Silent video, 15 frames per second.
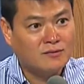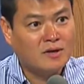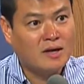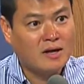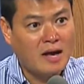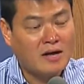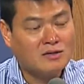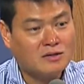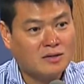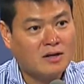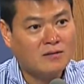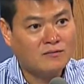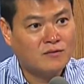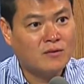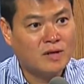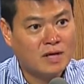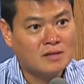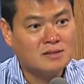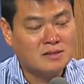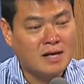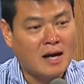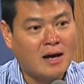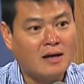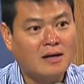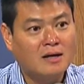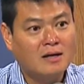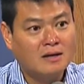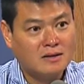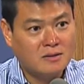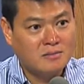It has to come from inside
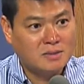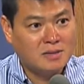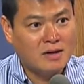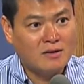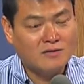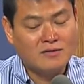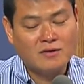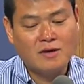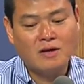themselves